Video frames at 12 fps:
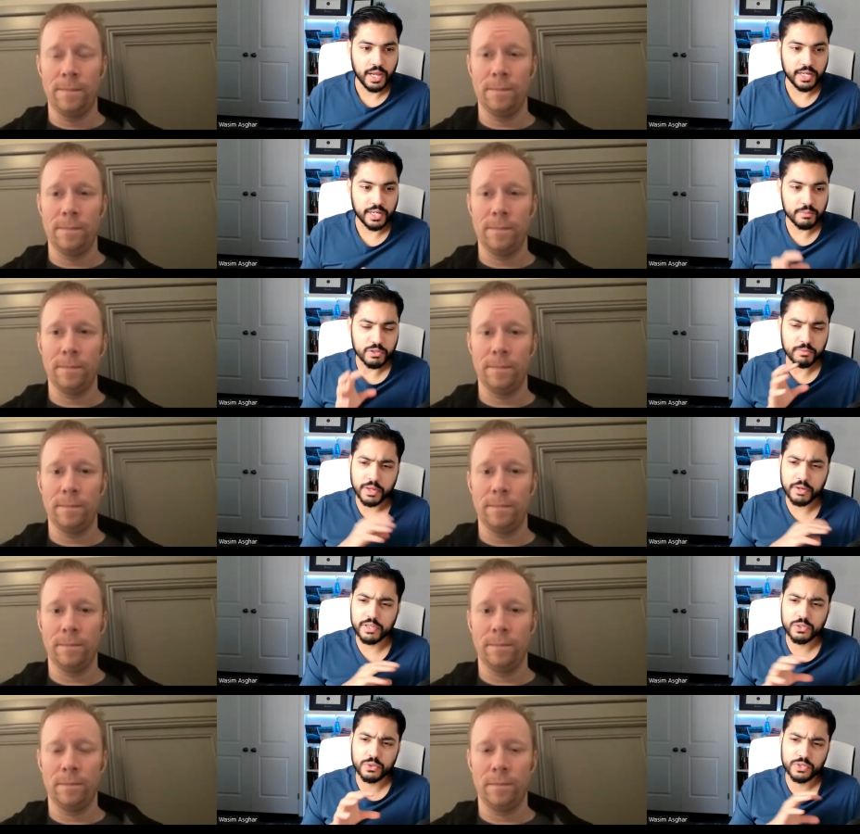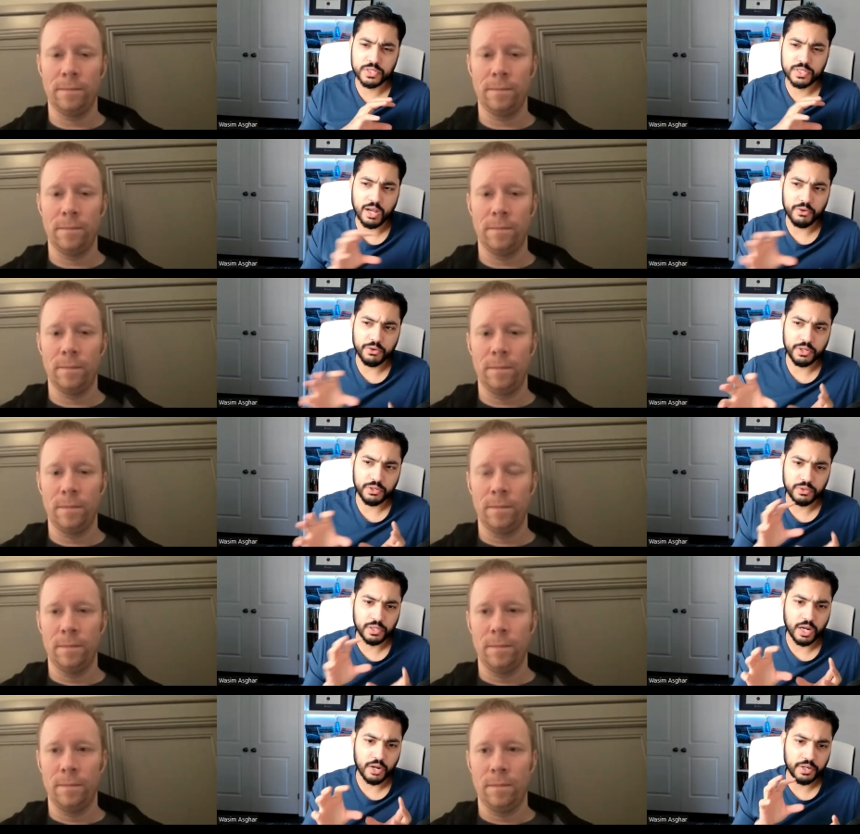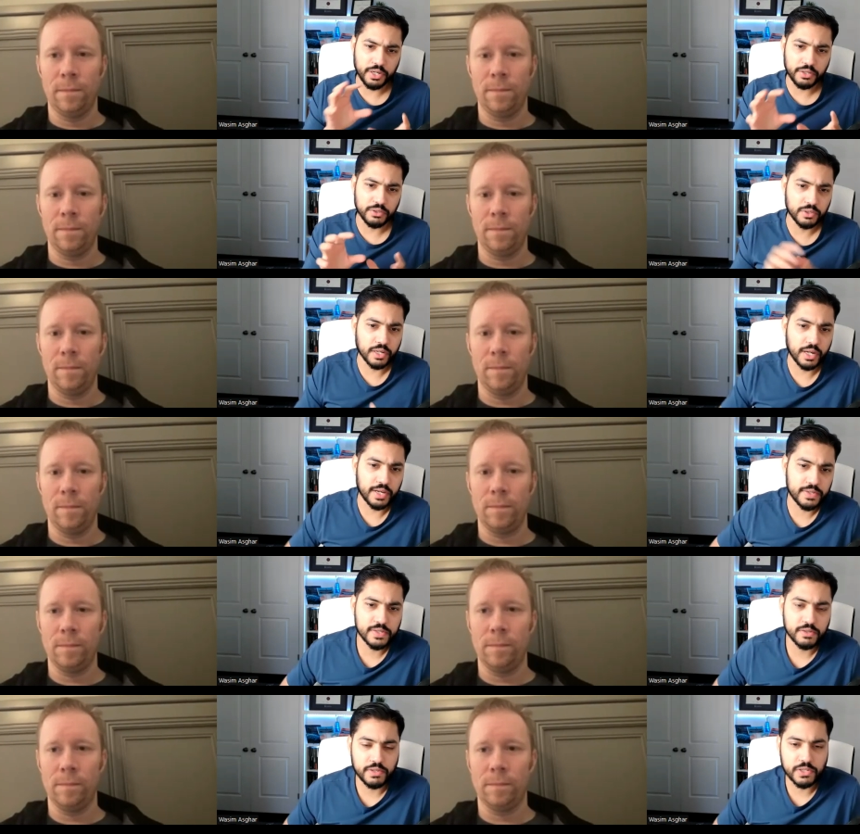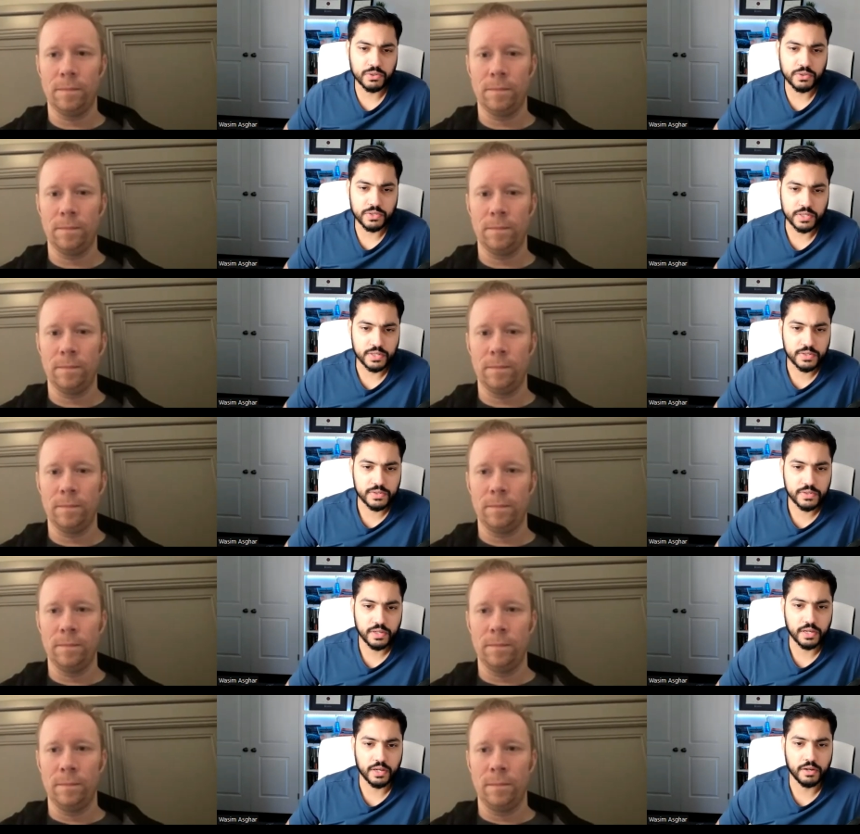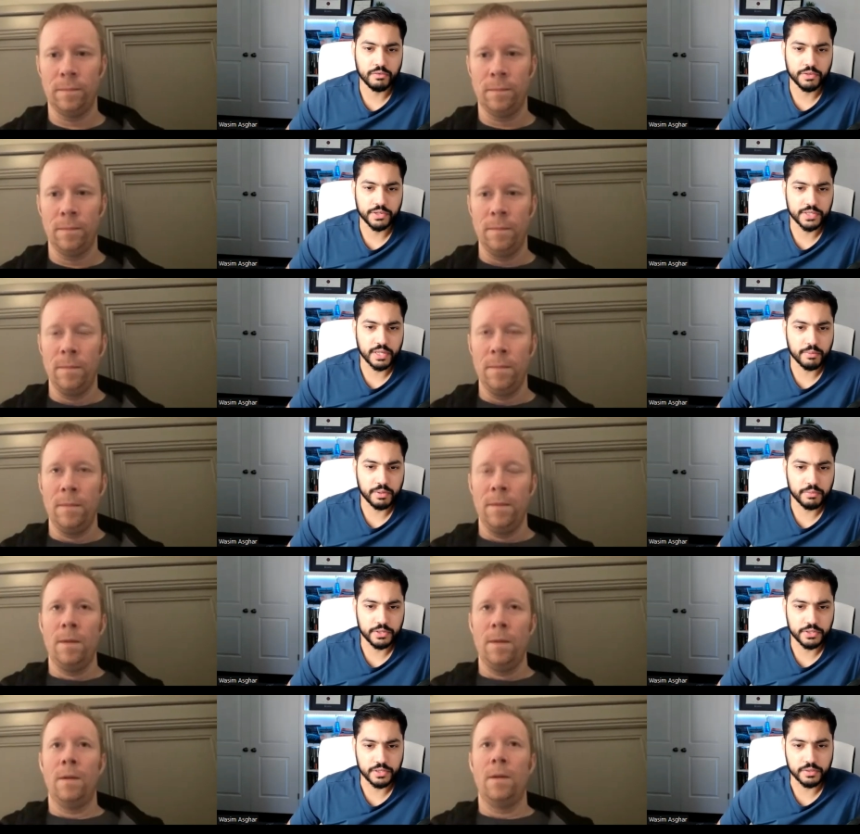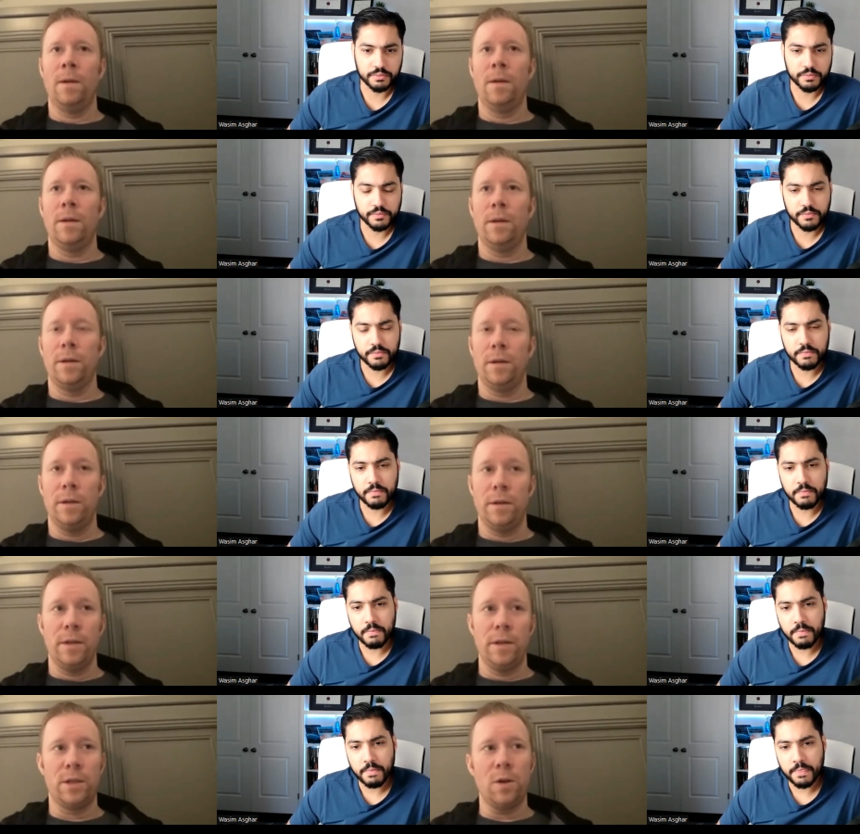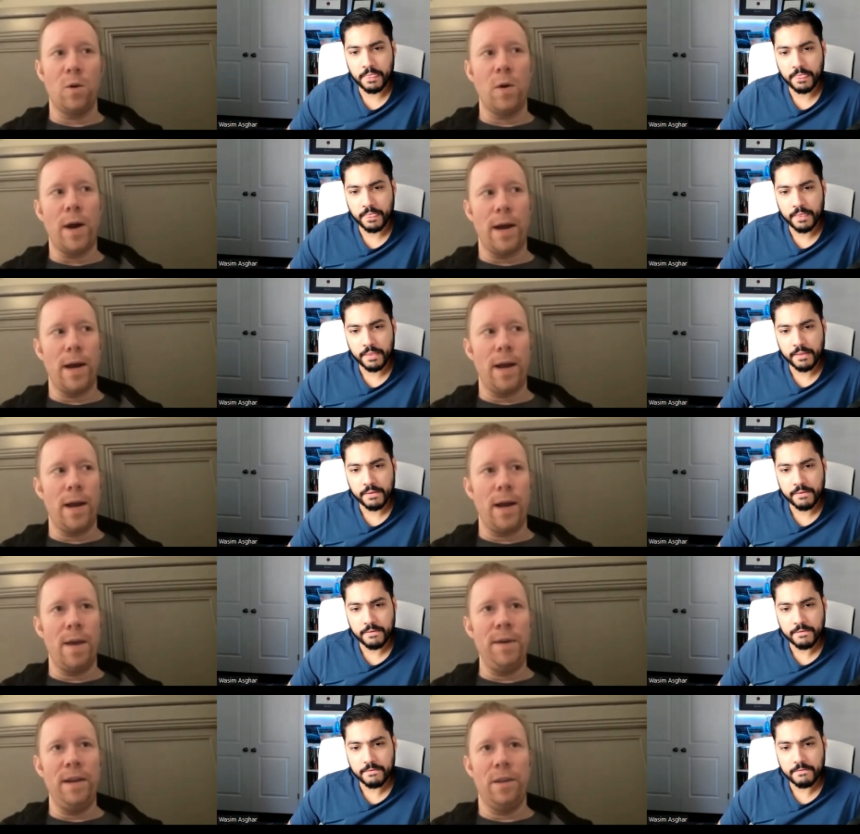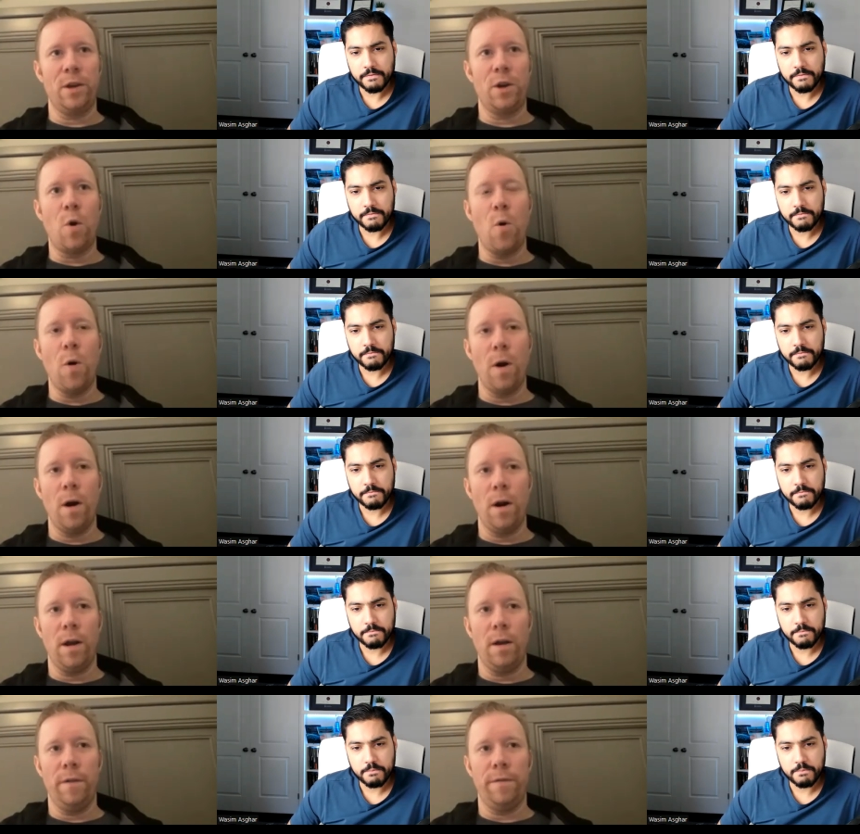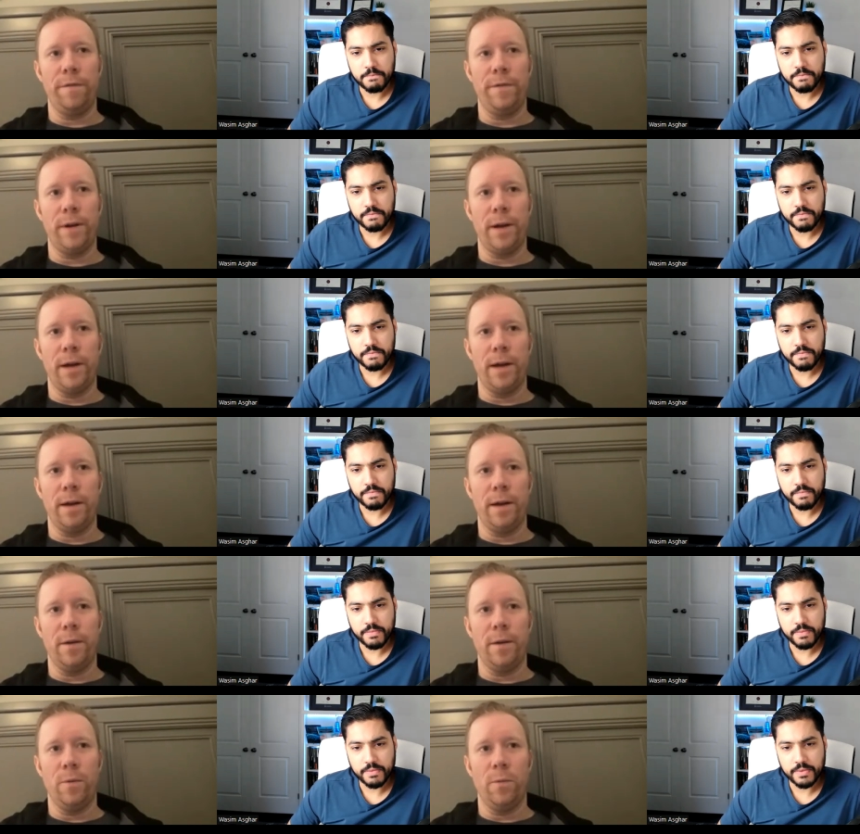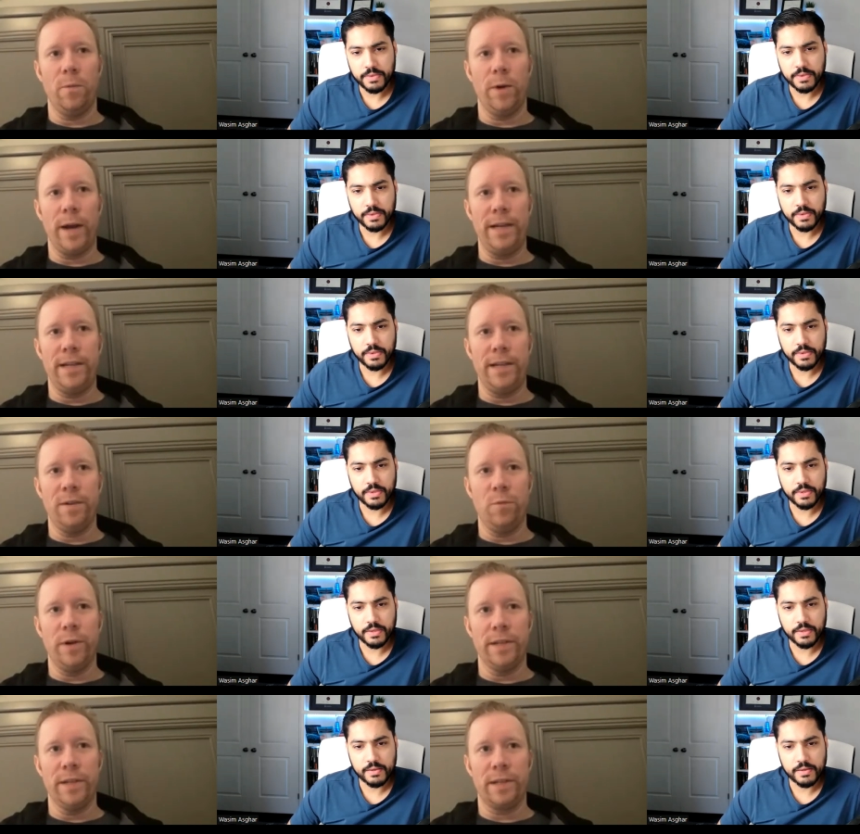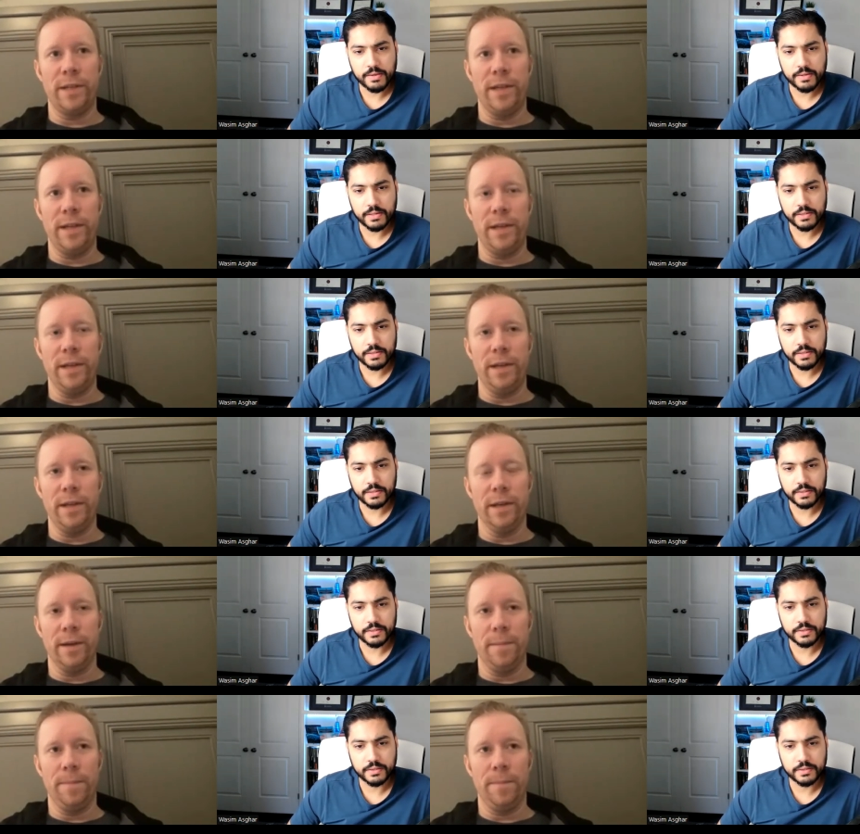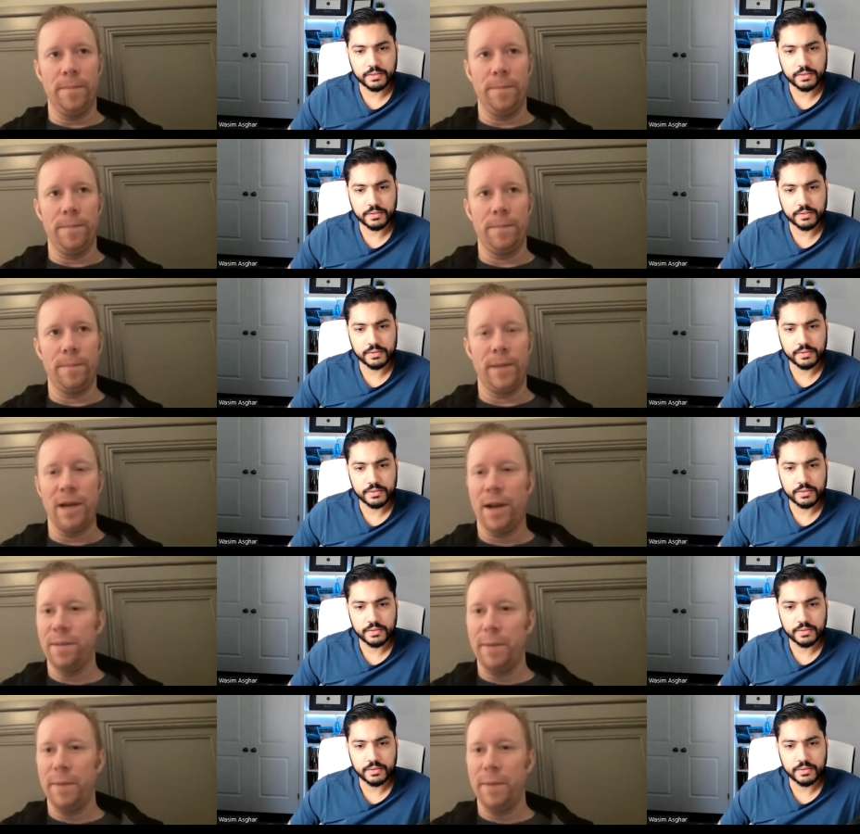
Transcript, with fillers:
Speaker 1: in terms of my resources how do you how do you utilize the resources uh, for exam preparation
Speaker 2: so i mean the core of uh what i did was the um the on